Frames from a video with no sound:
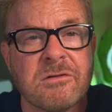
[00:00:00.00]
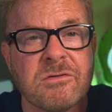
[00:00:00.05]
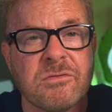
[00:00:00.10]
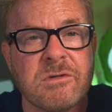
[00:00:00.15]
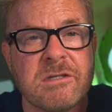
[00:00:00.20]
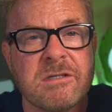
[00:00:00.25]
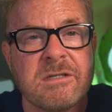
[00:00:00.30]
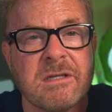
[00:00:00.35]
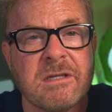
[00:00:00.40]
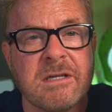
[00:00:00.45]

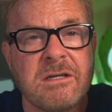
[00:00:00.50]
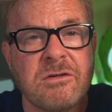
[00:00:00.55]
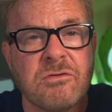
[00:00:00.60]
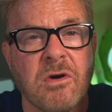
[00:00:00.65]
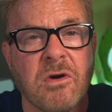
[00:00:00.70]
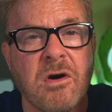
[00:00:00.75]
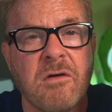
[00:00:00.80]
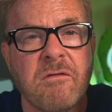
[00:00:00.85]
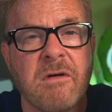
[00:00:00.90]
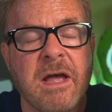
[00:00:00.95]
recently
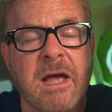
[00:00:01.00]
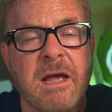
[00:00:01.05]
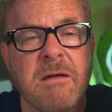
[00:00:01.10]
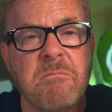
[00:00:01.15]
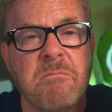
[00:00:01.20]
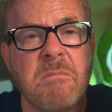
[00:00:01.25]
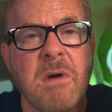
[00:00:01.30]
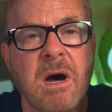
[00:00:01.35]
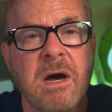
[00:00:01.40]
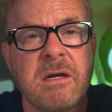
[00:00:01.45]
drove a
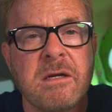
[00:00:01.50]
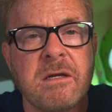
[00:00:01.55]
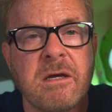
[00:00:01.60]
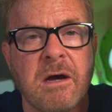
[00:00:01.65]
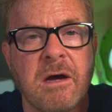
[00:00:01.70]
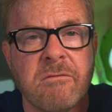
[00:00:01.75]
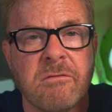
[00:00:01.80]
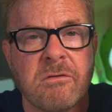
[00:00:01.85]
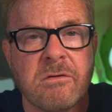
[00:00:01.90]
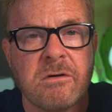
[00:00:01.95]

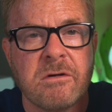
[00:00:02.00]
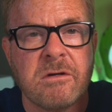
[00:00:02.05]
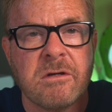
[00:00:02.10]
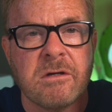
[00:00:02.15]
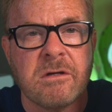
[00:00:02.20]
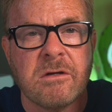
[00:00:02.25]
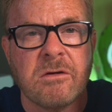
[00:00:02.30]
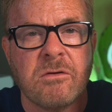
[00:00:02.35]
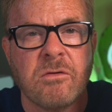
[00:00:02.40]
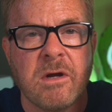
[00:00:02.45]
mud-covered
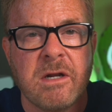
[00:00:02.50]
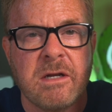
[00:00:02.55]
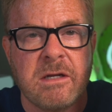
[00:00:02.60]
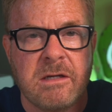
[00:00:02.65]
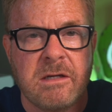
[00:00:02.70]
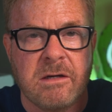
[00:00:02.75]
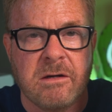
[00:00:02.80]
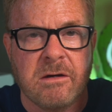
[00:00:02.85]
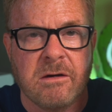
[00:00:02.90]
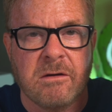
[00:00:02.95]

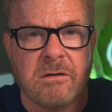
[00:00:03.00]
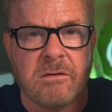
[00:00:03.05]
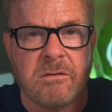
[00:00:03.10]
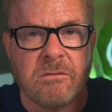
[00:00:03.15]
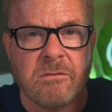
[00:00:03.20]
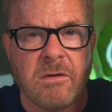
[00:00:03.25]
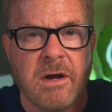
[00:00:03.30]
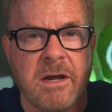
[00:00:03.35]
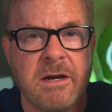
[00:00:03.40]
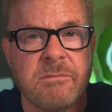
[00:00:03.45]
Grenadier
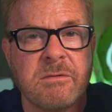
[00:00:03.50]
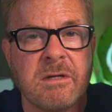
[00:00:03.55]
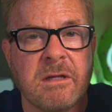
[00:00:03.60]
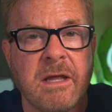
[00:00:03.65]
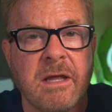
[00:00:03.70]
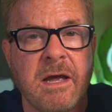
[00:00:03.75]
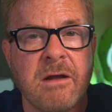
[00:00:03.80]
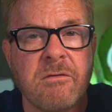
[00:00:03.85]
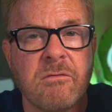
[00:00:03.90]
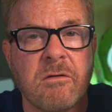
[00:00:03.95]
right up to
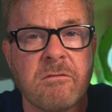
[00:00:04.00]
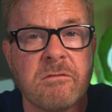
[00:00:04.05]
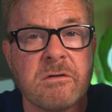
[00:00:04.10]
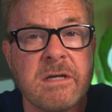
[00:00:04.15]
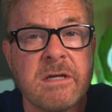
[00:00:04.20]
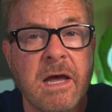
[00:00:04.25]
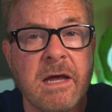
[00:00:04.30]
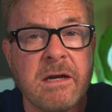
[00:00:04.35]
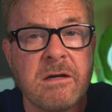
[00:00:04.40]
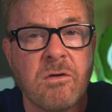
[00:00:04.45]
Land Rover's
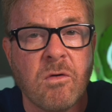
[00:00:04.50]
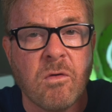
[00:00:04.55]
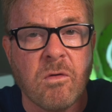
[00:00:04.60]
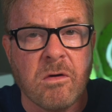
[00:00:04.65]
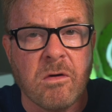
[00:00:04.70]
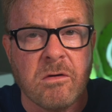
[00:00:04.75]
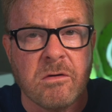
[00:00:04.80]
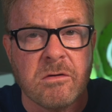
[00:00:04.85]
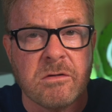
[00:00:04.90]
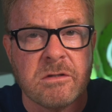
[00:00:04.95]

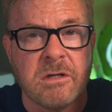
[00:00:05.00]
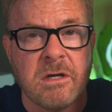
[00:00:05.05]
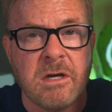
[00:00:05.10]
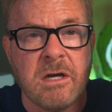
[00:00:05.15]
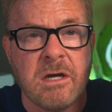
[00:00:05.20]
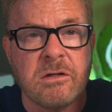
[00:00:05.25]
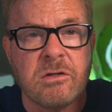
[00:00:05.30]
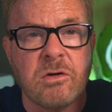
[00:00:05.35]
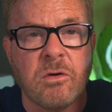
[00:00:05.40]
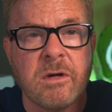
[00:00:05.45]
headquarters,
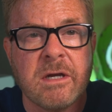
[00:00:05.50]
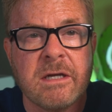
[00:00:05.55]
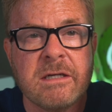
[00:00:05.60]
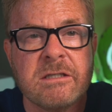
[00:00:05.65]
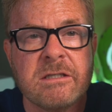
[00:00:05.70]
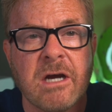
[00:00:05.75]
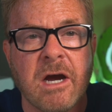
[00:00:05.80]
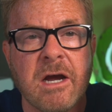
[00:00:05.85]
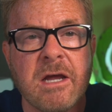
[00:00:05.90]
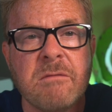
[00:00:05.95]
towing a
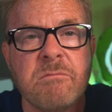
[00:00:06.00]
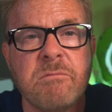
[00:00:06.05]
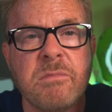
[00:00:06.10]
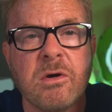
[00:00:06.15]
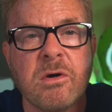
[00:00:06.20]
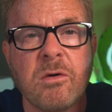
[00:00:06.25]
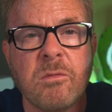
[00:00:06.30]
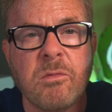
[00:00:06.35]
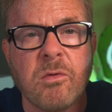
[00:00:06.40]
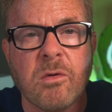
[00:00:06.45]
giant
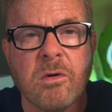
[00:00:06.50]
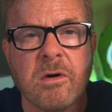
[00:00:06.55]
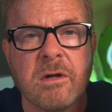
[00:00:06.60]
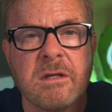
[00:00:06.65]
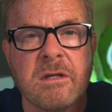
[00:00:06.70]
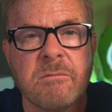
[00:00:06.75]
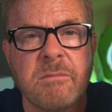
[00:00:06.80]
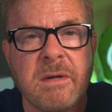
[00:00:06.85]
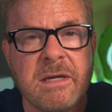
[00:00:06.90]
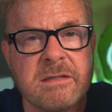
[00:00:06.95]
billboard
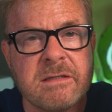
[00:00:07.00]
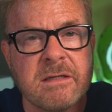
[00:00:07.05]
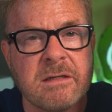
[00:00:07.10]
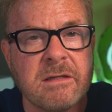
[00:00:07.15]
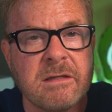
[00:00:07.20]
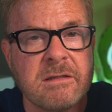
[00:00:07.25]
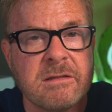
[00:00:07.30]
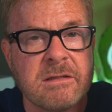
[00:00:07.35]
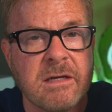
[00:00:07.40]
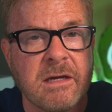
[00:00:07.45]
that
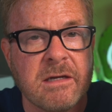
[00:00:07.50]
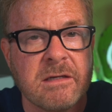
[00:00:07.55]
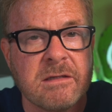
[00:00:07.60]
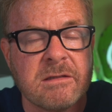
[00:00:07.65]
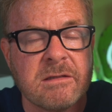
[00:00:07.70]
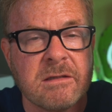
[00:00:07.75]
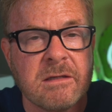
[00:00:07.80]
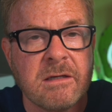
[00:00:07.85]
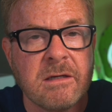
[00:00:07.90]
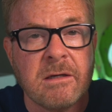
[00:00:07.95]
basically
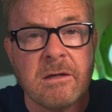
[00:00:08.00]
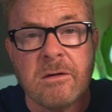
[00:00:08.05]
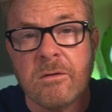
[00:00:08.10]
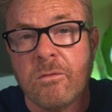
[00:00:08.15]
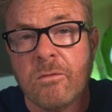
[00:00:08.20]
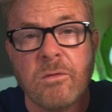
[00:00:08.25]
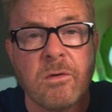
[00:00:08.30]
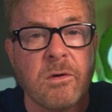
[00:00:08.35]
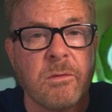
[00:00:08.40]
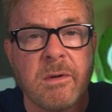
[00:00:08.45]
says,
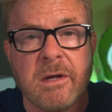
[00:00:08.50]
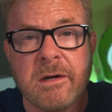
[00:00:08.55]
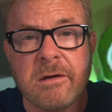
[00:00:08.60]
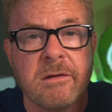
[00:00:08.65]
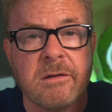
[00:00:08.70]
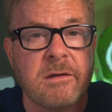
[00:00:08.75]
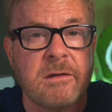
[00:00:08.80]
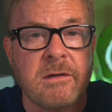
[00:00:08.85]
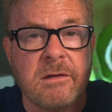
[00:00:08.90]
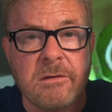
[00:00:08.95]
"We're better
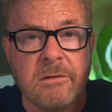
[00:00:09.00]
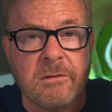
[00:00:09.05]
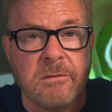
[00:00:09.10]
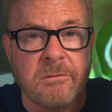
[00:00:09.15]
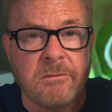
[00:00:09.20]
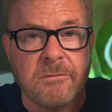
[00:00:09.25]
than you."